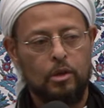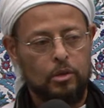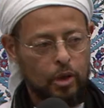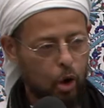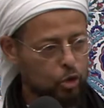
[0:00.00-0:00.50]

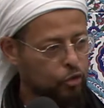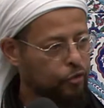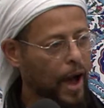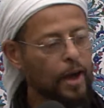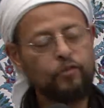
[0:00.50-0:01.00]
knows
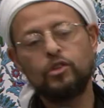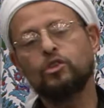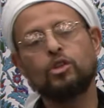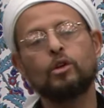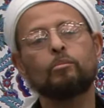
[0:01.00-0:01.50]
5 to
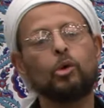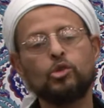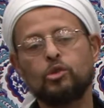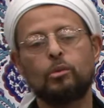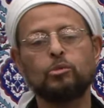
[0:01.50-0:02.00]
10
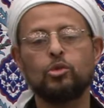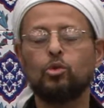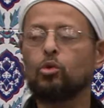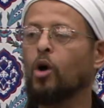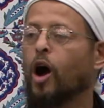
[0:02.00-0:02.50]
Muslims
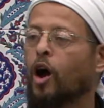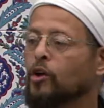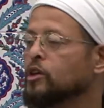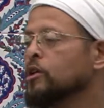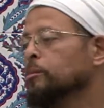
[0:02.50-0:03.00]
who
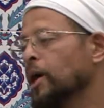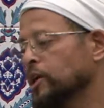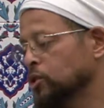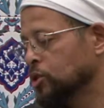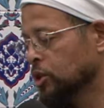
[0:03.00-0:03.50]
aren't in a
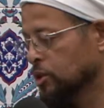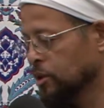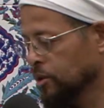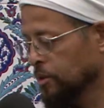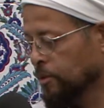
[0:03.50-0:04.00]
masjid.
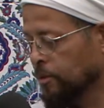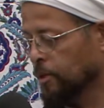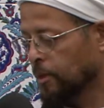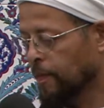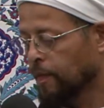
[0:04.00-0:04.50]

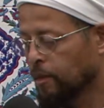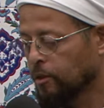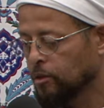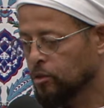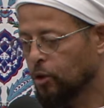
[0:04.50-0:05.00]

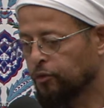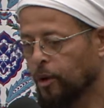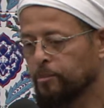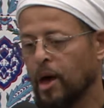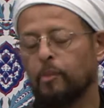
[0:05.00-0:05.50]
So
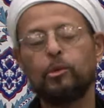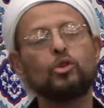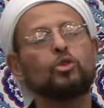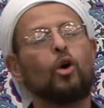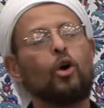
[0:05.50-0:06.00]
from that
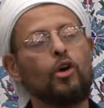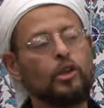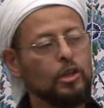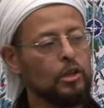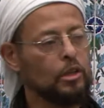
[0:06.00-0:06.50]

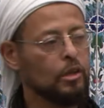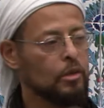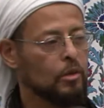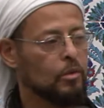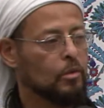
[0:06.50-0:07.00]
majority
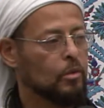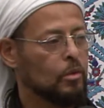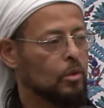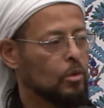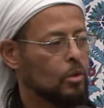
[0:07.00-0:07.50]

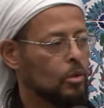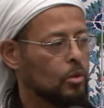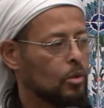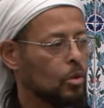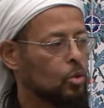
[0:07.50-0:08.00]

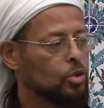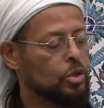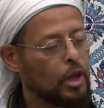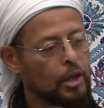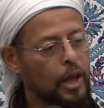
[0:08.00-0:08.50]
who
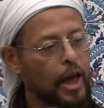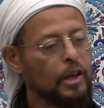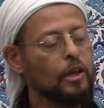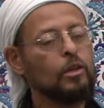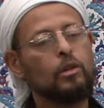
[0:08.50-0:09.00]
say, La
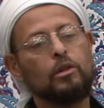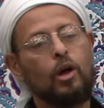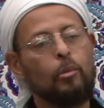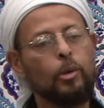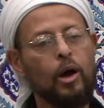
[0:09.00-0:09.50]
ilaha
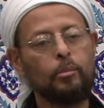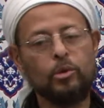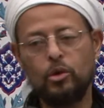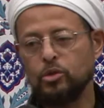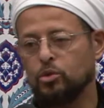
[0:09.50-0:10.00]
illallah
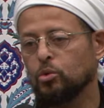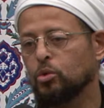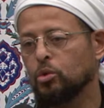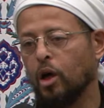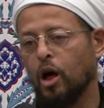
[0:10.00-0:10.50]
Muhammad
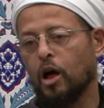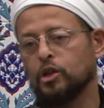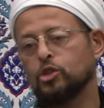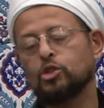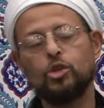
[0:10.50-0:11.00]
Rasulullah,
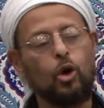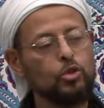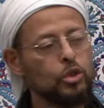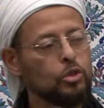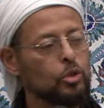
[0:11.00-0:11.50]
He's
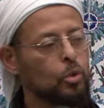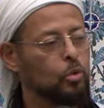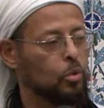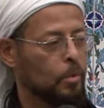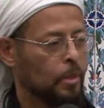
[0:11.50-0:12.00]
chosen
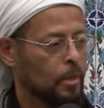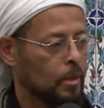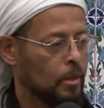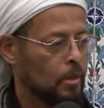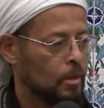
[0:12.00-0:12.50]
you
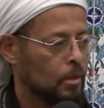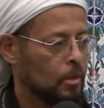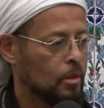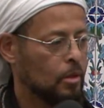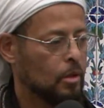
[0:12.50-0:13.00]

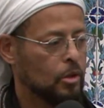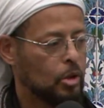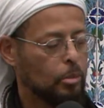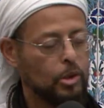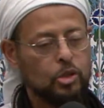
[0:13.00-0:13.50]

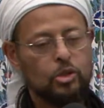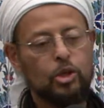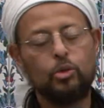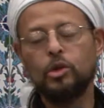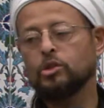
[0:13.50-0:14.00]
to be
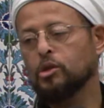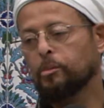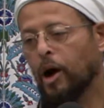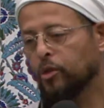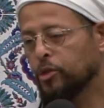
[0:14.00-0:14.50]
serious
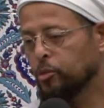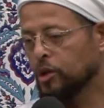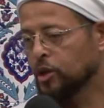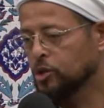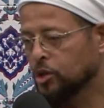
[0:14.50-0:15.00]
about the
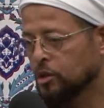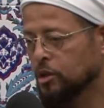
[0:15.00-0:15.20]
religion.